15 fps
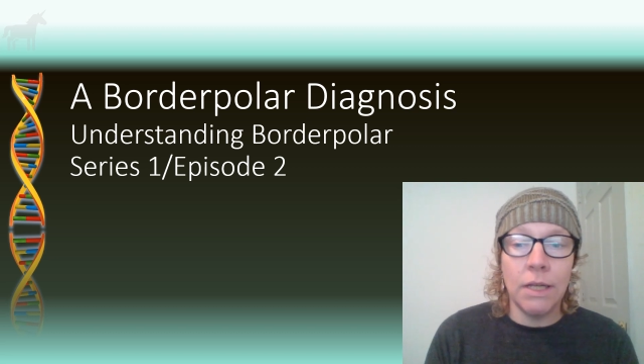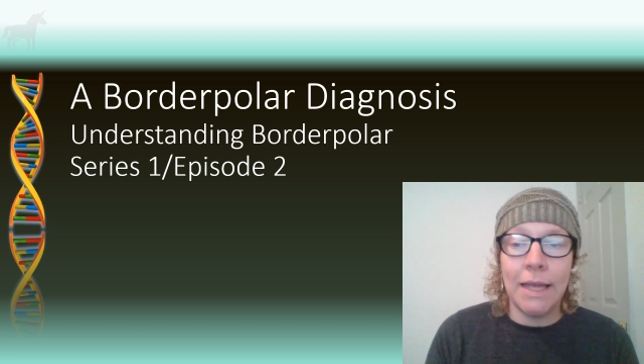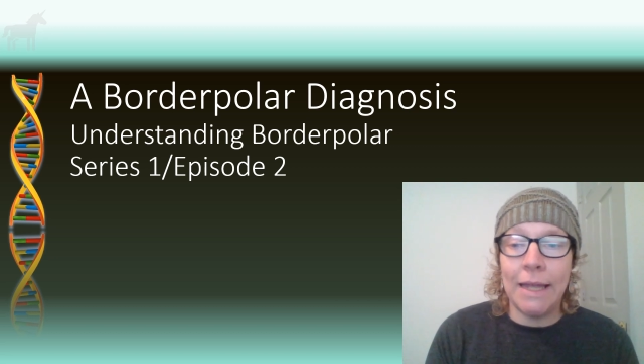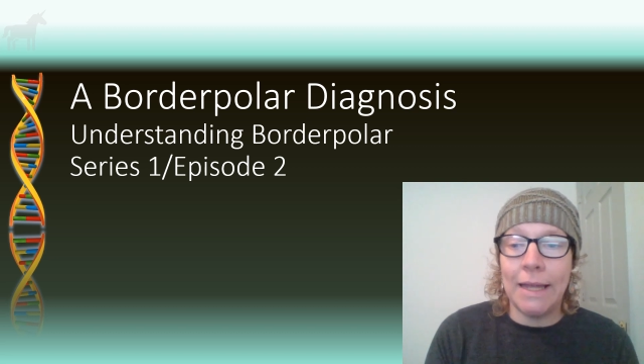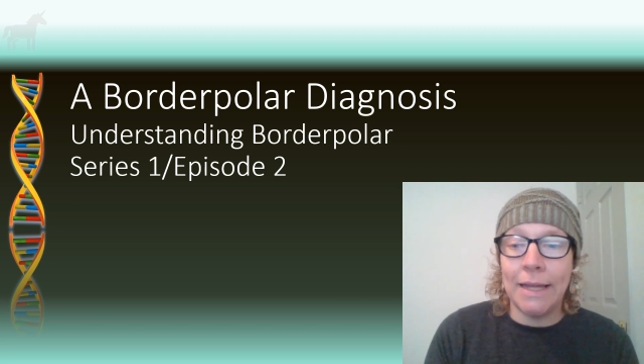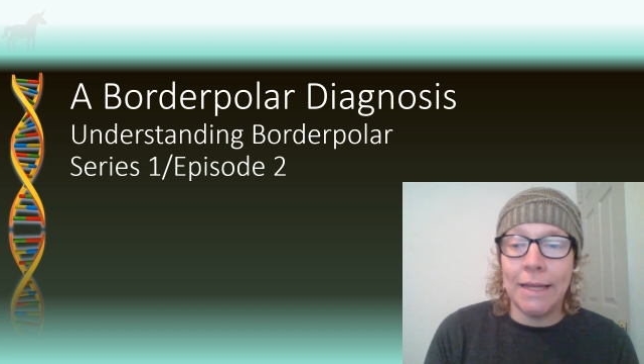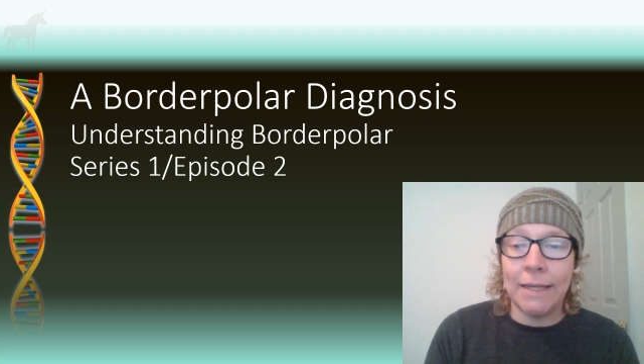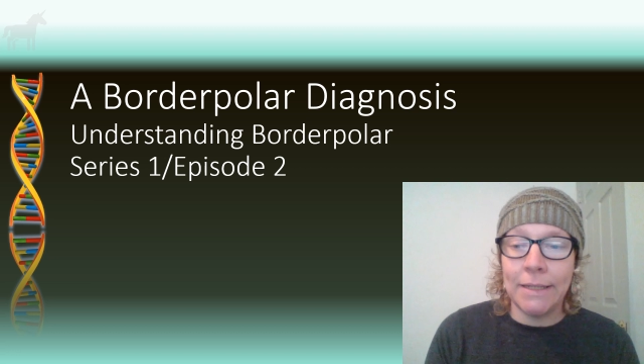
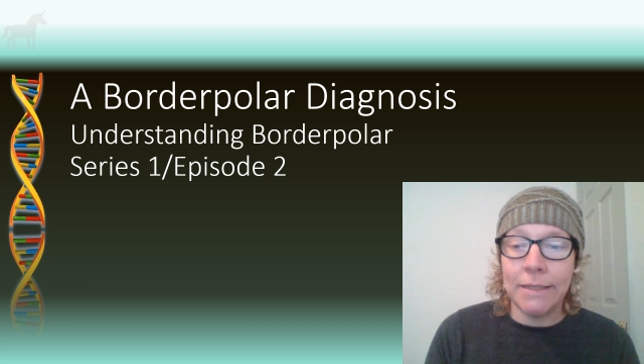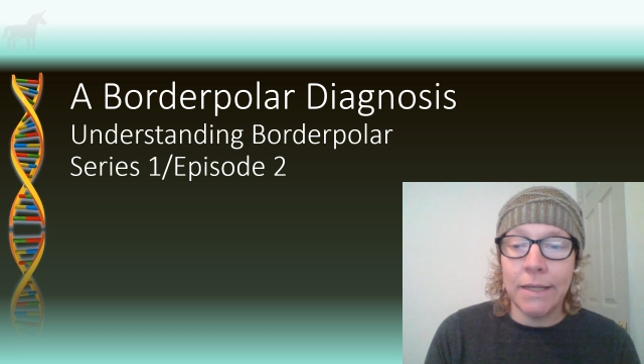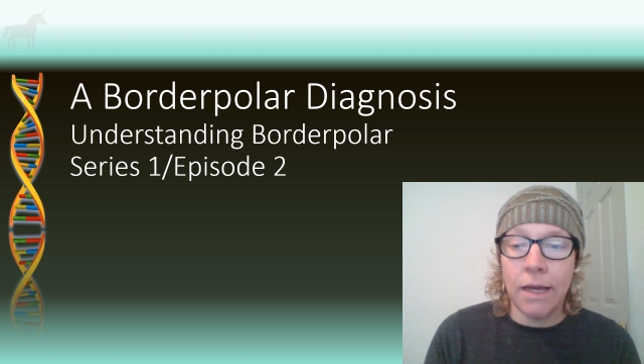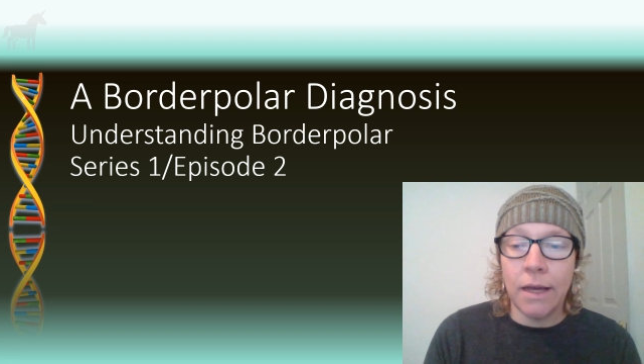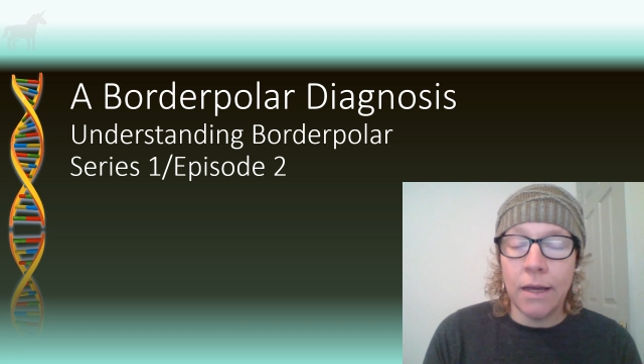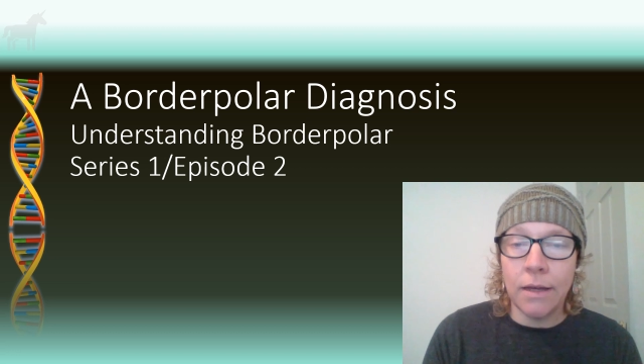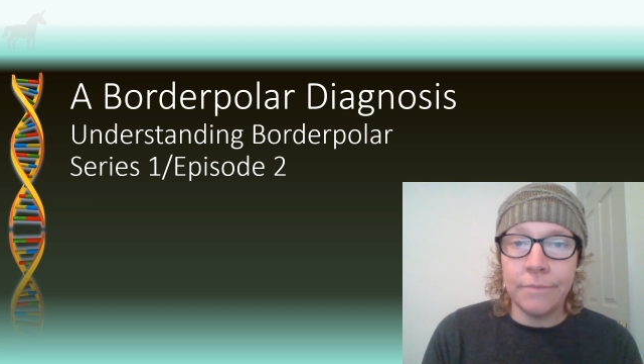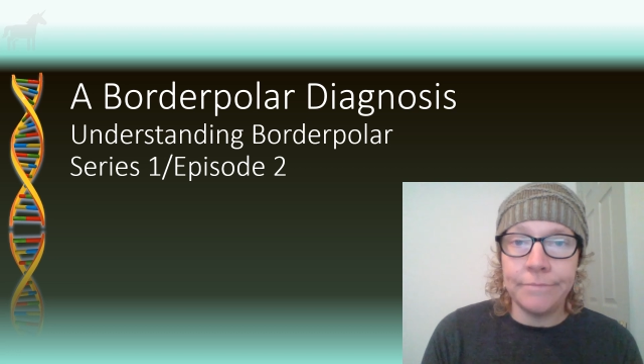and
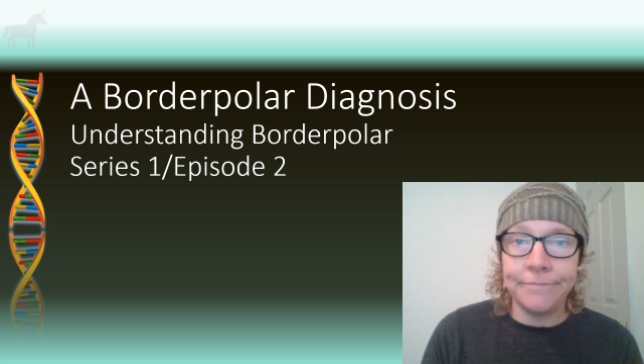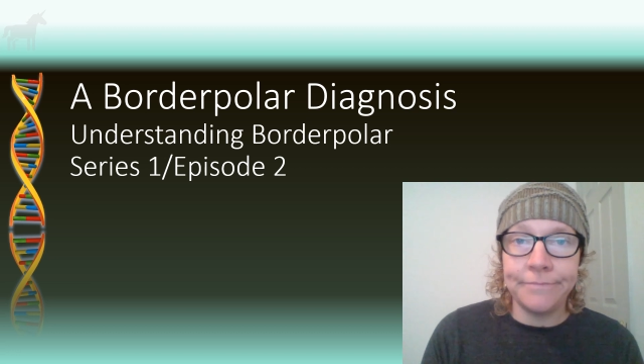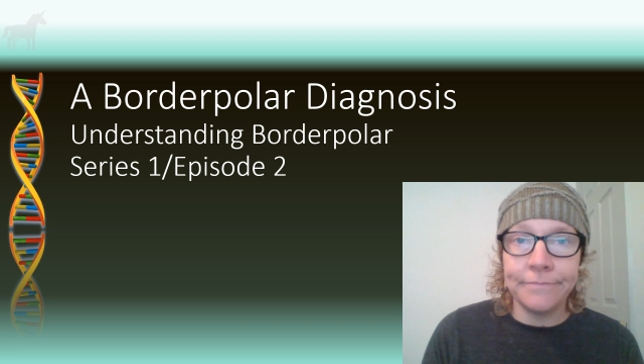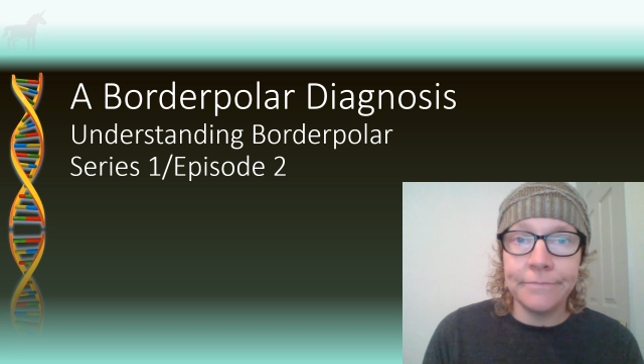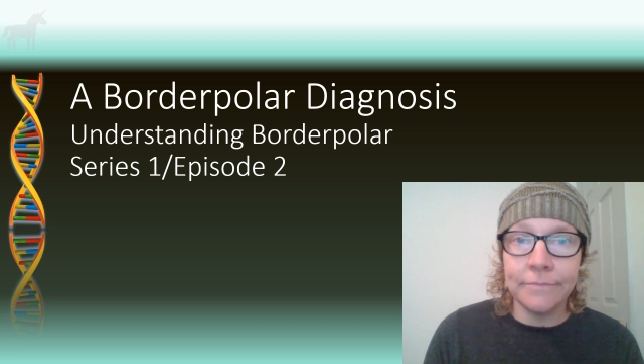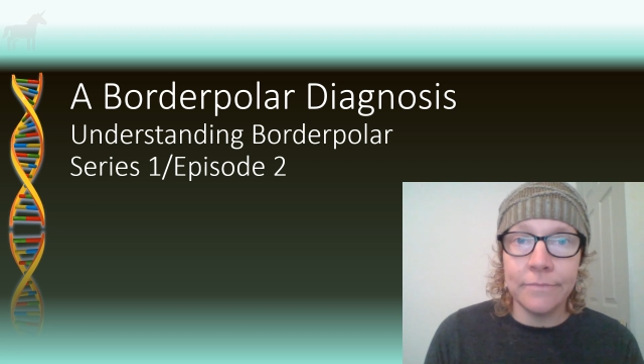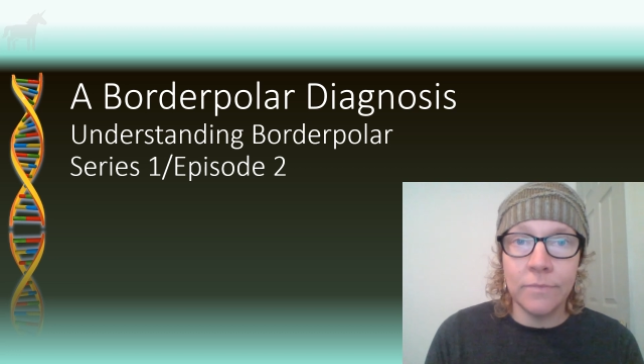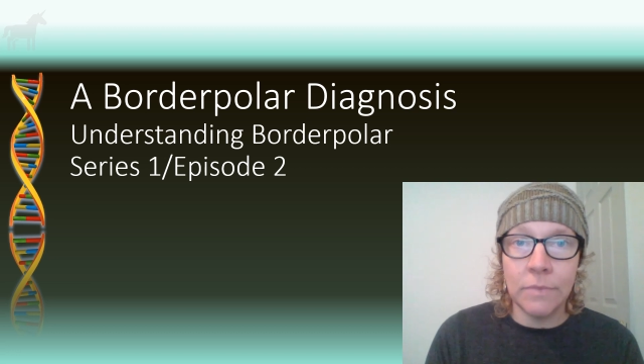
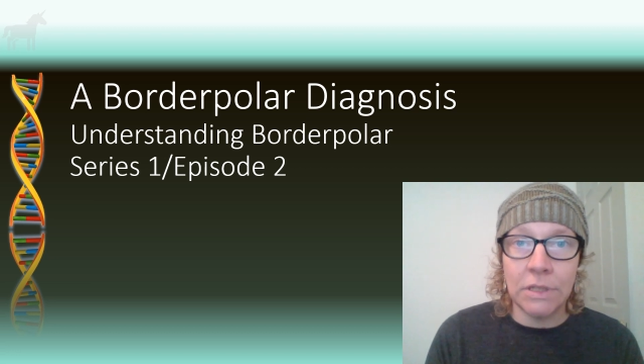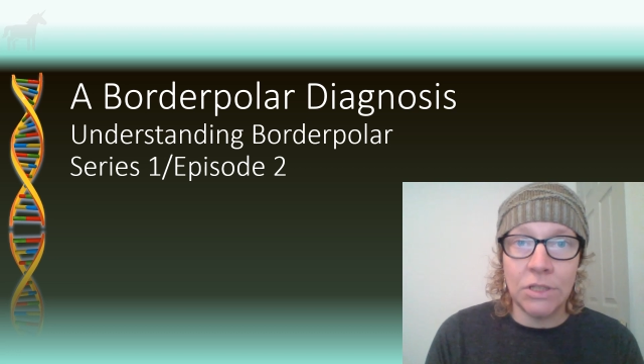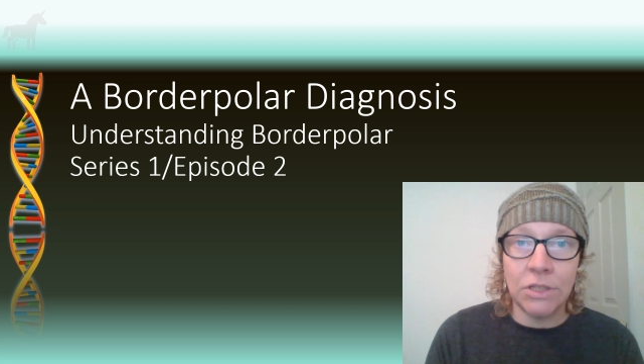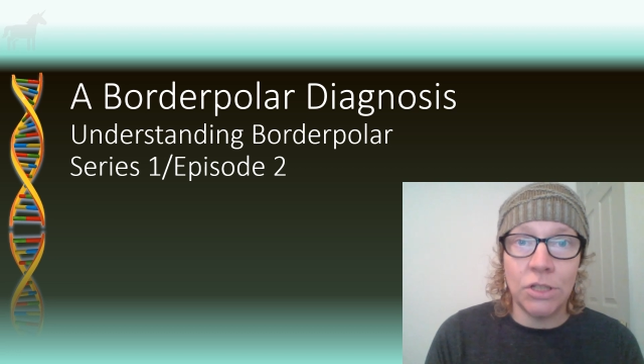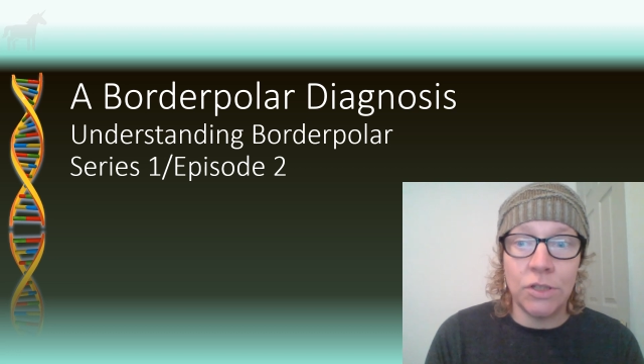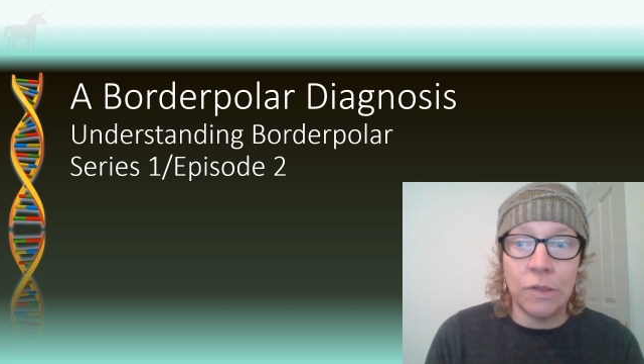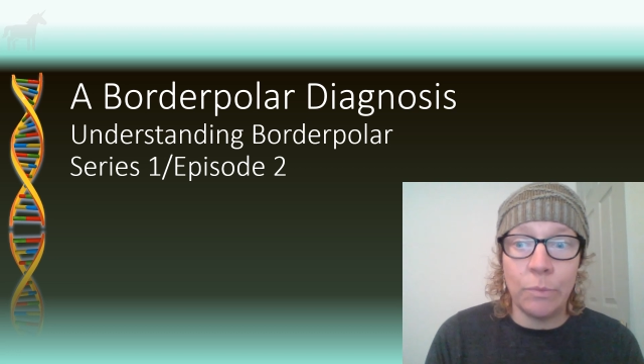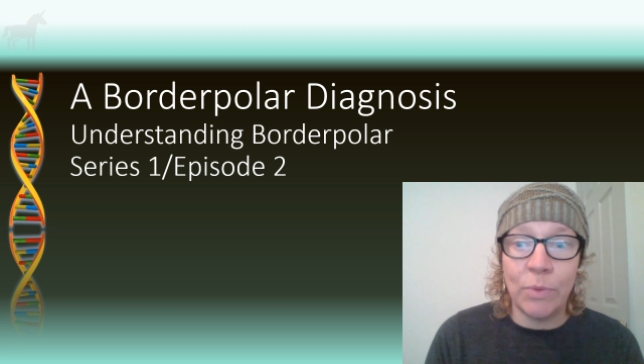let's
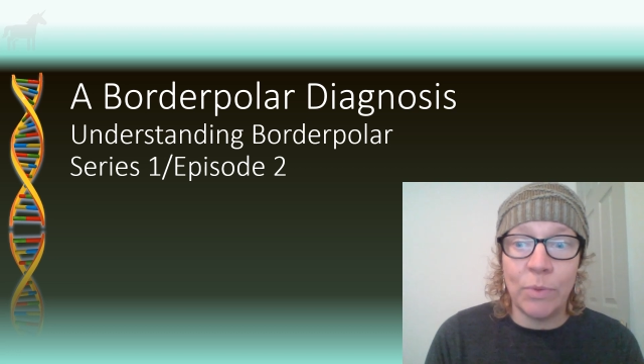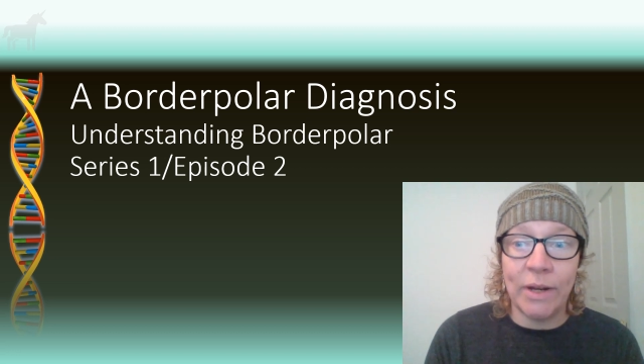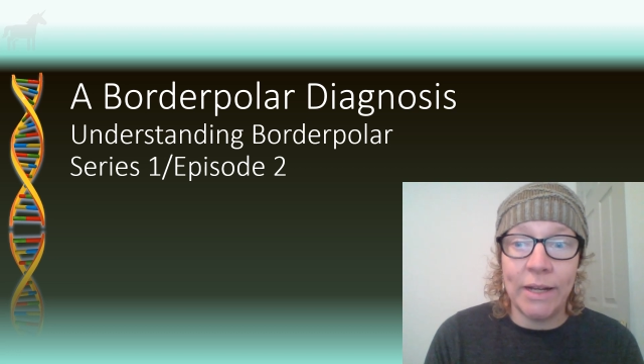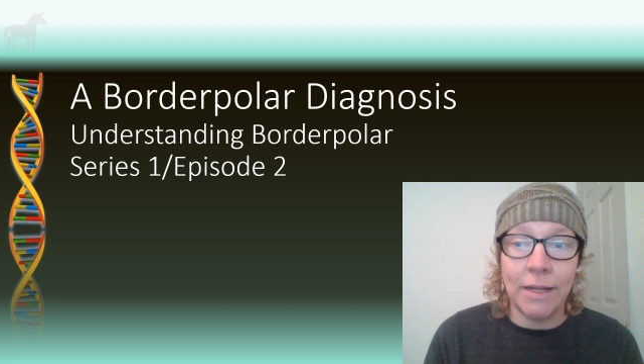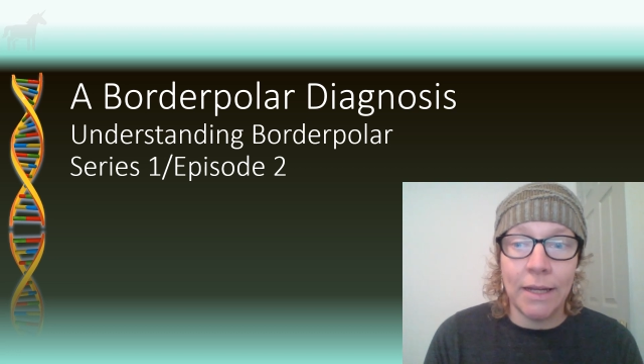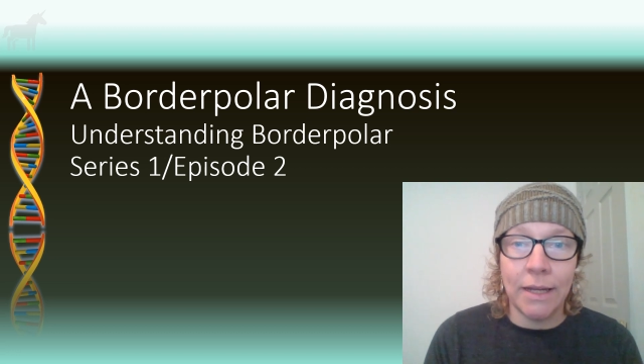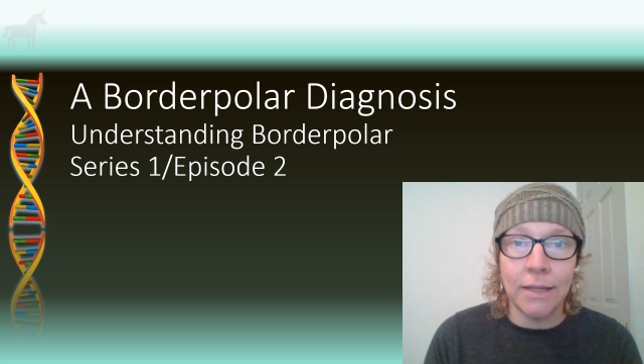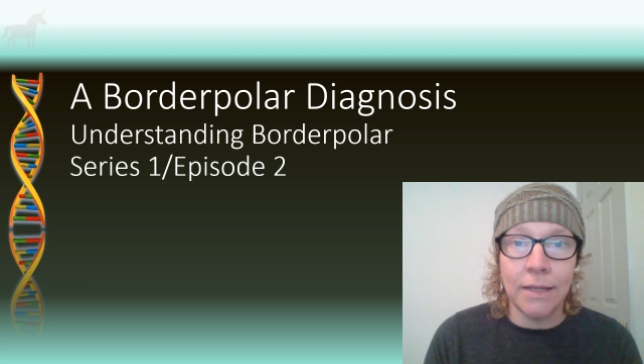just jump right
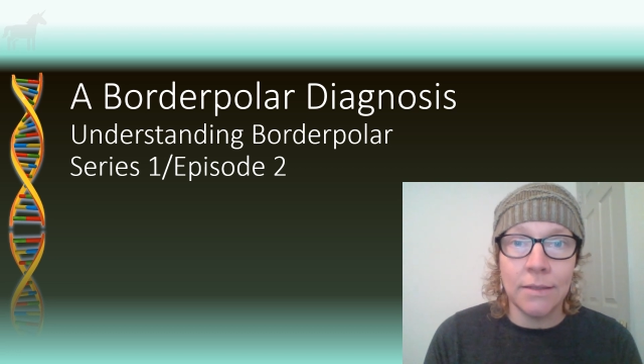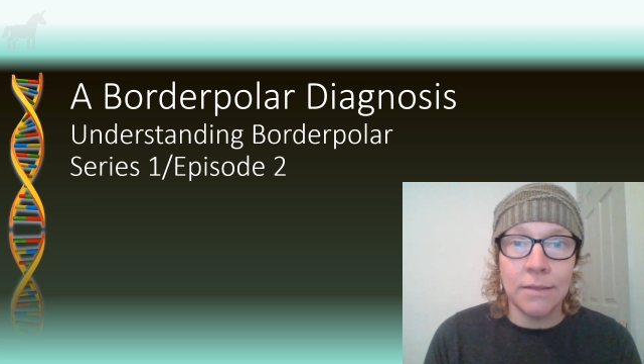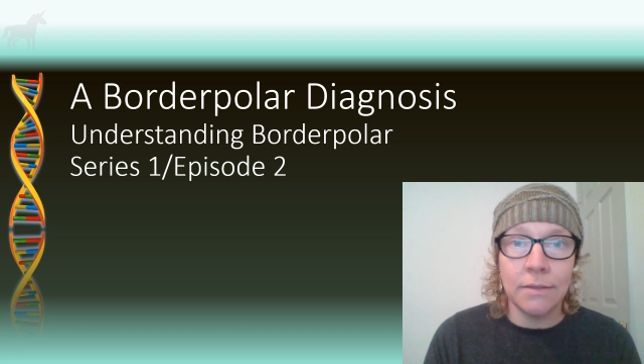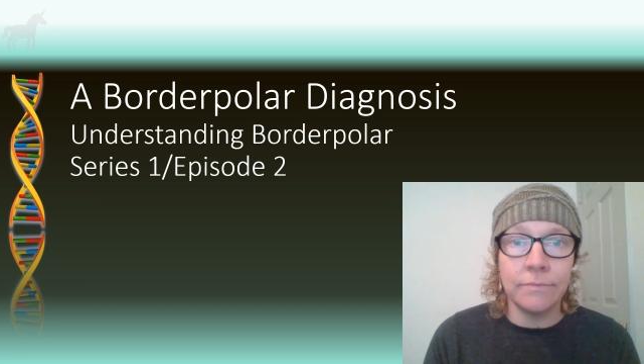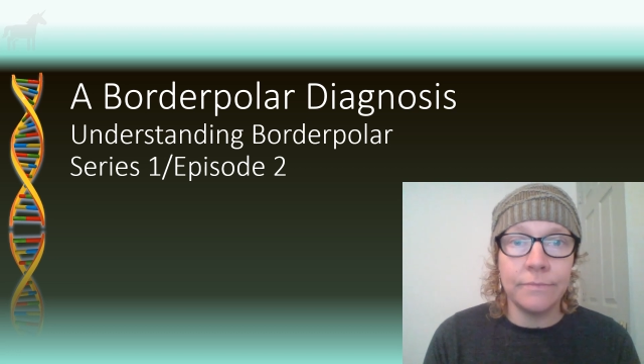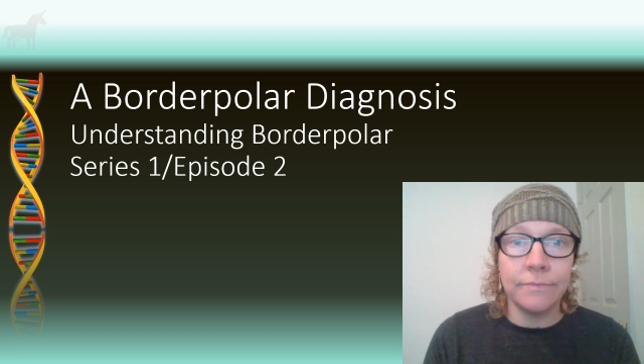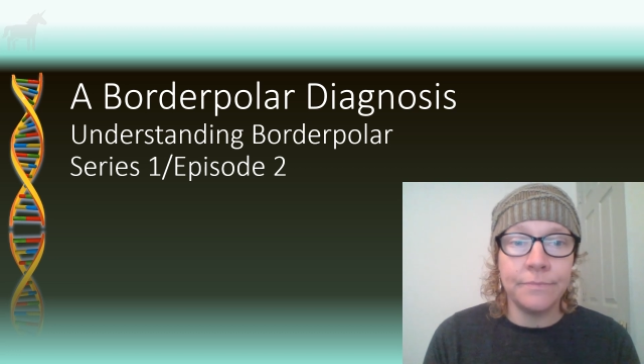in, I guess.